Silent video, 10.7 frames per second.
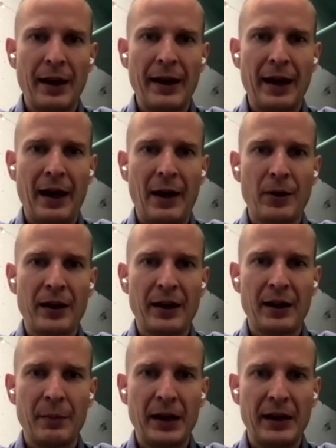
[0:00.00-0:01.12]
and how
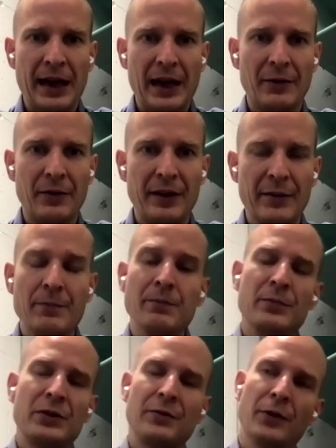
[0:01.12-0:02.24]
can I make
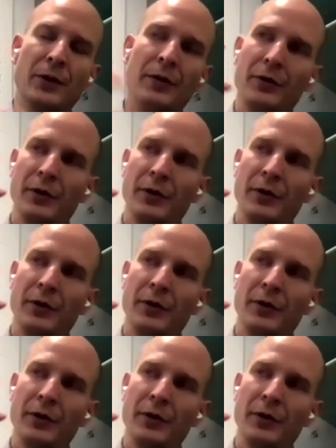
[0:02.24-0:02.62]
algorithms for,